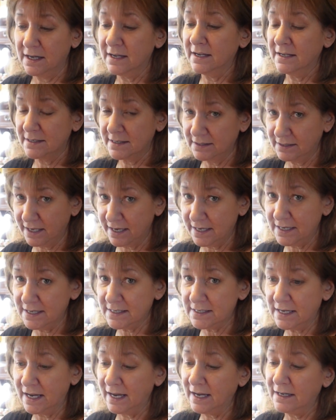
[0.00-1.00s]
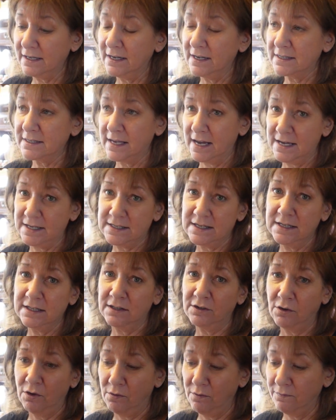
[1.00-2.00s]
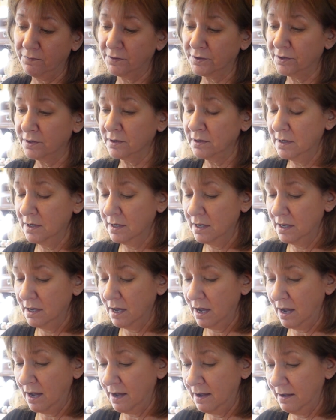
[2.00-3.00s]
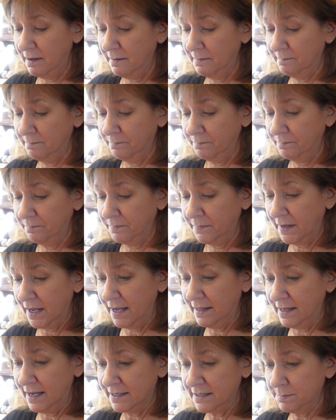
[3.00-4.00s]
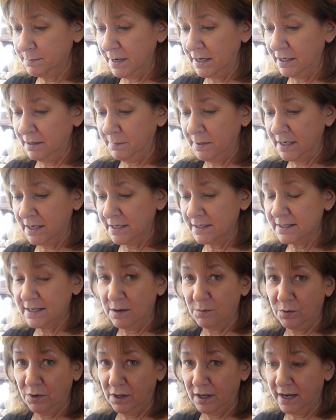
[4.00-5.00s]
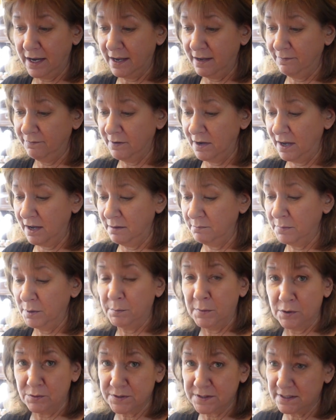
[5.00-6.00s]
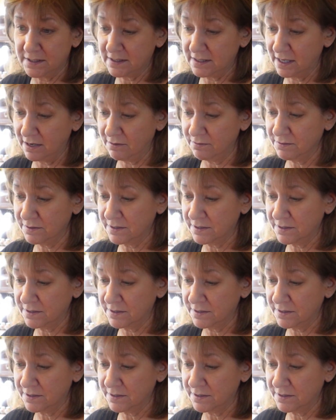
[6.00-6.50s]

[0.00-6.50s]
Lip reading: It's a ladies' night. It's 18 and over, and that's mainly because they will have mimosas there.